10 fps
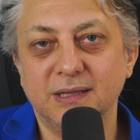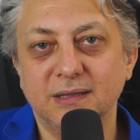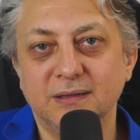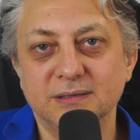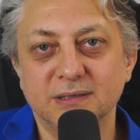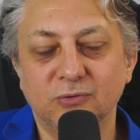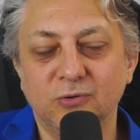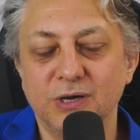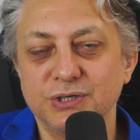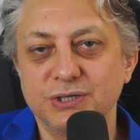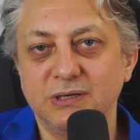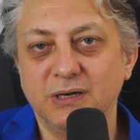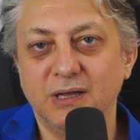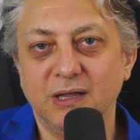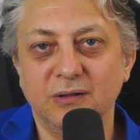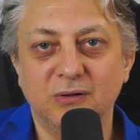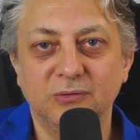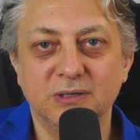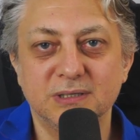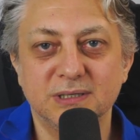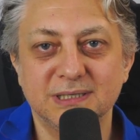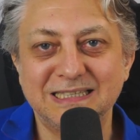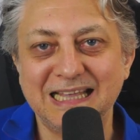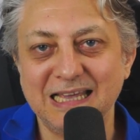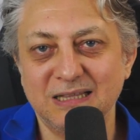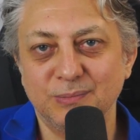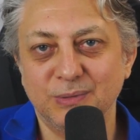as a question and not as a statement.